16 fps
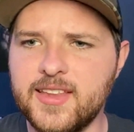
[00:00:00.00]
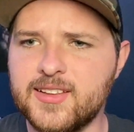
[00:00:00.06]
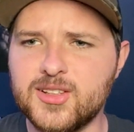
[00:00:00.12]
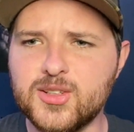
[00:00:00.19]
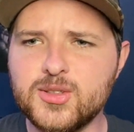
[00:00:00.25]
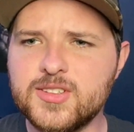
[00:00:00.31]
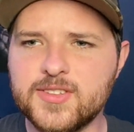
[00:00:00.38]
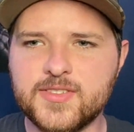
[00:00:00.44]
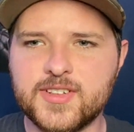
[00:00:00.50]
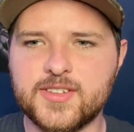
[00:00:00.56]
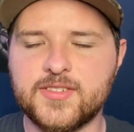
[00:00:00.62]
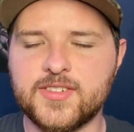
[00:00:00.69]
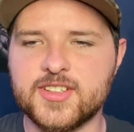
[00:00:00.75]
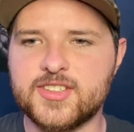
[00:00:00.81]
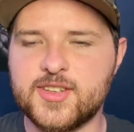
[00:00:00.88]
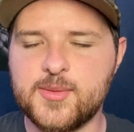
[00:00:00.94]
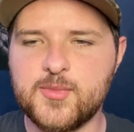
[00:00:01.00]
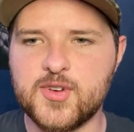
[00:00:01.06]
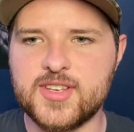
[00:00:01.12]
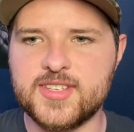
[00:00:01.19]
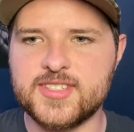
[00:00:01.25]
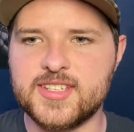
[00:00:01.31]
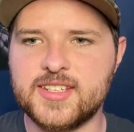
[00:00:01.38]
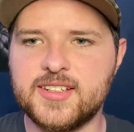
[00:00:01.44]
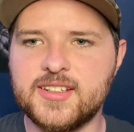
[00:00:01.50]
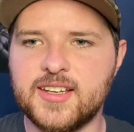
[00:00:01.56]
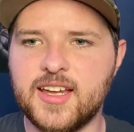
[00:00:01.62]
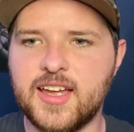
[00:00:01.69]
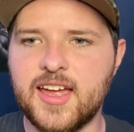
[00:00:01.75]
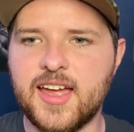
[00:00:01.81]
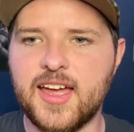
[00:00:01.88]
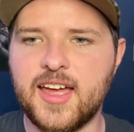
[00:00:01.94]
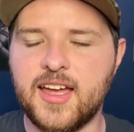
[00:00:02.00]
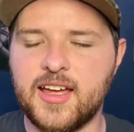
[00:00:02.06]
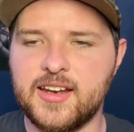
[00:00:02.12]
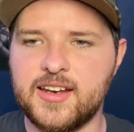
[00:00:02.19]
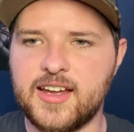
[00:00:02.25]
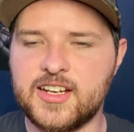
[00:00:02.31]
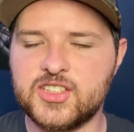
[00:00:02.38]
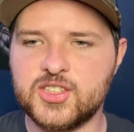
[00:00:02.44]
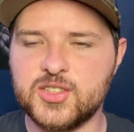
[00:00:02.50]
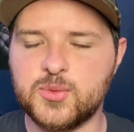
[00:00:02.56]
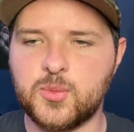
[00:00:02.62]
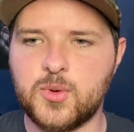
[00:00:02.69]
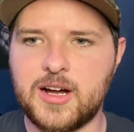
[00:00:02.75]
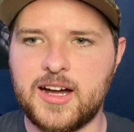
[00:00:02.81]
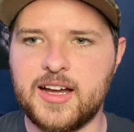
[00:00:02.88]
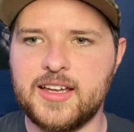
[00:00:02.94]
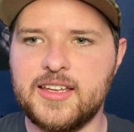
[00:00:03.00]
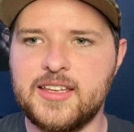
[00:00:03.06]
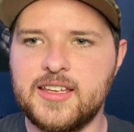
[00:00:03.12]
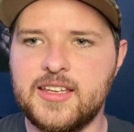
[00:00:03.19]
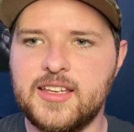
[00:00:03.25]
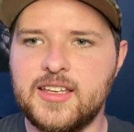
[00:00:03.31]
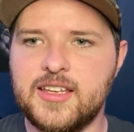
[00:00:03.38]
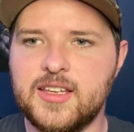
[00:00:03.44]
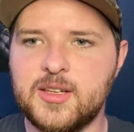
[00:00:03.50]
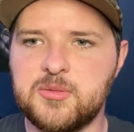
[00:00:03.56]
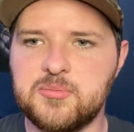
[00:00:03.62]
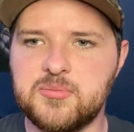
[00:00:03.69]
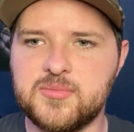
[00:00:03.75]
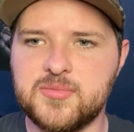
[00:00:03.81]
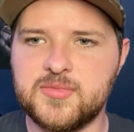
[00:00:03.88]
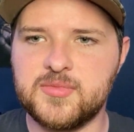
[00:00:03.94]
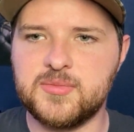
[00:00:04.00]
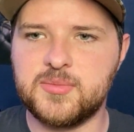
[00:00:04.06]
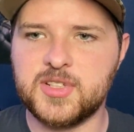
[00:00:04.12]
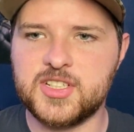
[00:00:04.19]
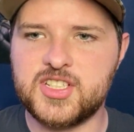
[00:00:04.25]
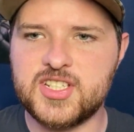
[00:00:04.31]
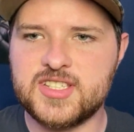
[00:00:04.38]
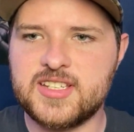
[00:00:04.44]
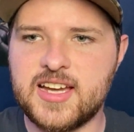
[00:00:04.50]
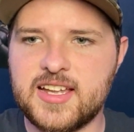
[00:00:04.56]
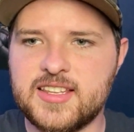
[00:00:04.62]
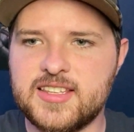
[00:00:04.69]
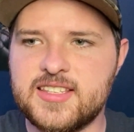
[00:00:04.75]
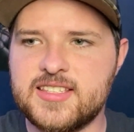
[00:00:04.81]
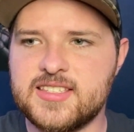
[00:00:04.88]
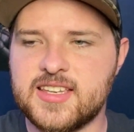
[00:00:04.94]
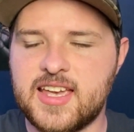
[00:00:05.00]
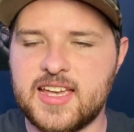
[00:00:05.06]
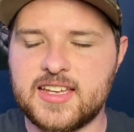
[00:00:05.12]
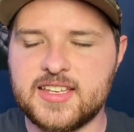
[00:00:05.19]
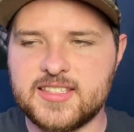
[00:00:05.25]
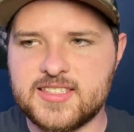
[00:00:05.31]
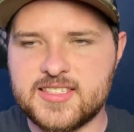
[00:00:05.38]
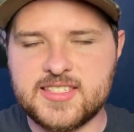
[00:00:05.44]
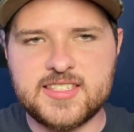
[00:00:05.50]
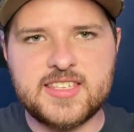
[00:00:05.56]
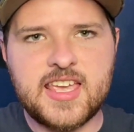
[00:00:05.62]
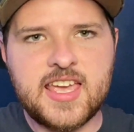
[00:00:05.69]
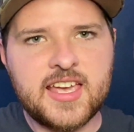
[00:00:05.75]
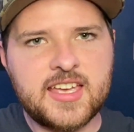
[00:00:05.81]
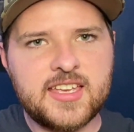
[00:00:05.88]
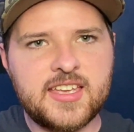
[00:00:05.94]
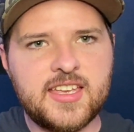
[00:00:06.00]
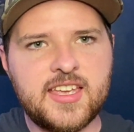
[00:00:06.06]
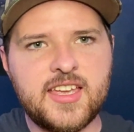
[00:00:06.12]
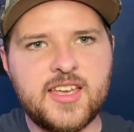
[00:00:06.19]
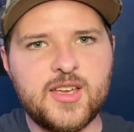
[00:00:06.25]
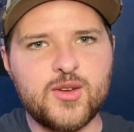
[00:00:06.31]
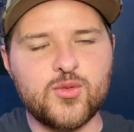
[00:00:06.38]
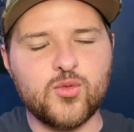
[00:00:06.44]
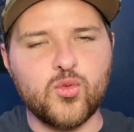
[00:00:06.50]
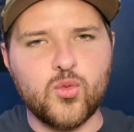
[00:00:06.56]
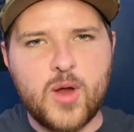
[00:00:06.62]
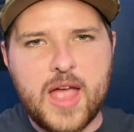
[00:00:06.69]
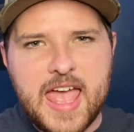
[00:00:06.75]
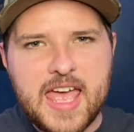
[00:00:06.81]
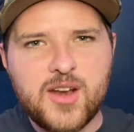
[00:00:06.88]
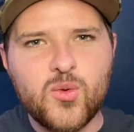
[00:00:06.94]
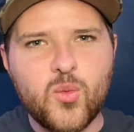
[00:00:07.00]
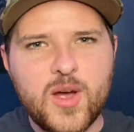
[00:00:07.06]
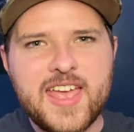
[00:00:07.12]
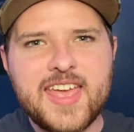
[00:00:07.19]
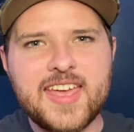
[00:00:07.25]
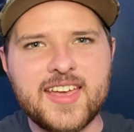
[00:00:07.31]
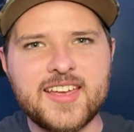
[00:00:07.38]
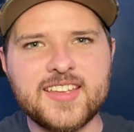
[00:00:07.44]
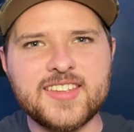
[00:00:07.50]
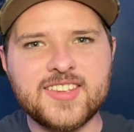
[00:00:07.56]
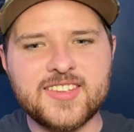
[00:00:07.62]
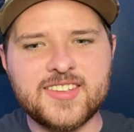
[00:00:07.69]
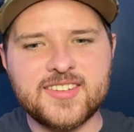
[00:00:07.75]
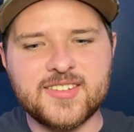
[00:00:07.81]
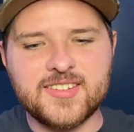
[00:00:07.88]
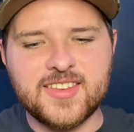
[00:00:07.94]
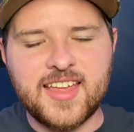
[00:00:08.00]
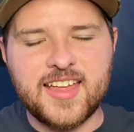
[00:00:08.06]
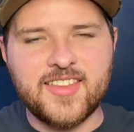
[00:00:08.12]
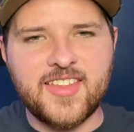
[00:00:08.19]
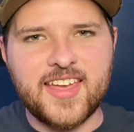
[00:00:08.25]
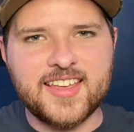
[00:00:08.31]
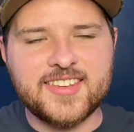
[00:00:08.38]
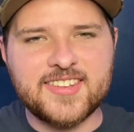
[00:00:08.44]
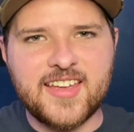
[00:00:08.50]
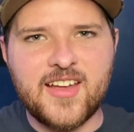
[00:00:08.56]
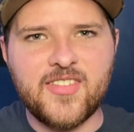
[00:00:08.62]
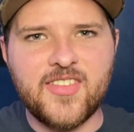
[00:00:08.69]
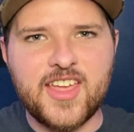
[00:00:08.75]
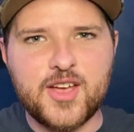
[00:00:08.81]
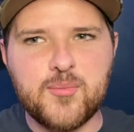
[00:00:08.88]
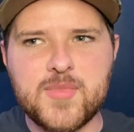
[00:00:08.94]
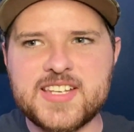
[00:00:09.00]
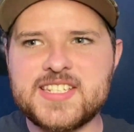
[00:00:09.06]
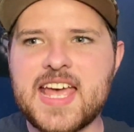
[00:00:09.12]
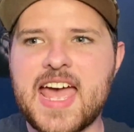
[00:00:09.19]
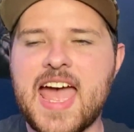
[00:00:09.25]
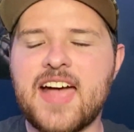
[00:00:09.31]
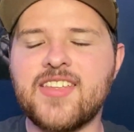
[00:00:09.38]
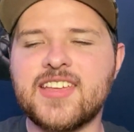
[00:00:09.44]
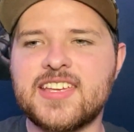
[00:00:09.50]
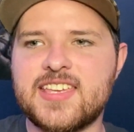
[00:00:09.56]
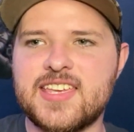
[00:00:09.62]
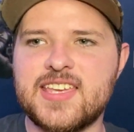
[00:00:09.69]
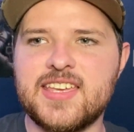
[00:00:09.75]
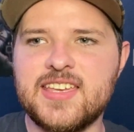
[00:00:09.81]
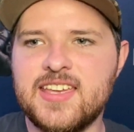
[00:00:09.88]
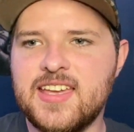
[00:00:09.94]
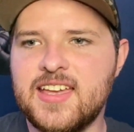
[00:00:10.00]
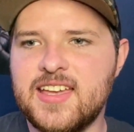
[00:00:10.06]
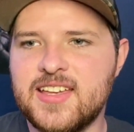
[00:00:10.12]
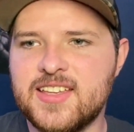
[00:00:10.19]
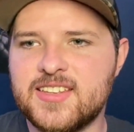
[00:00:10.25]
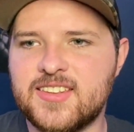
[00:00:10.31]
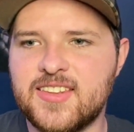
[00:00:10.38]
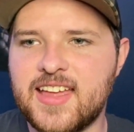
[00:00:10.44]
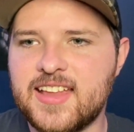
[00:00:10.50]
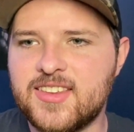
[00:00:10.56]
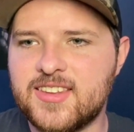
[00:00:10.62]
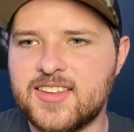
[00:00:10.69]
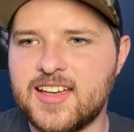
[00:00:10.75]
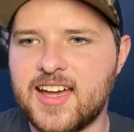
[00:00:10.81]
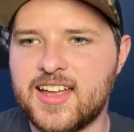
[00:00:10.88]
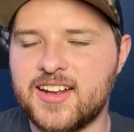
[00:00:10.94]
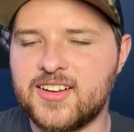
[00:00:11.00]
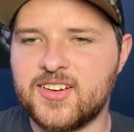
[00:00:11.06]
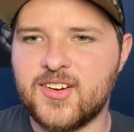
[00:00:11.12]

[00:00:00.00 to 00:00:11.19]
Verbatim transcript: Lucifer for some reason, uh, not sure why, but she's got these like sick red wings that like sound like metallic-y, so that's kind of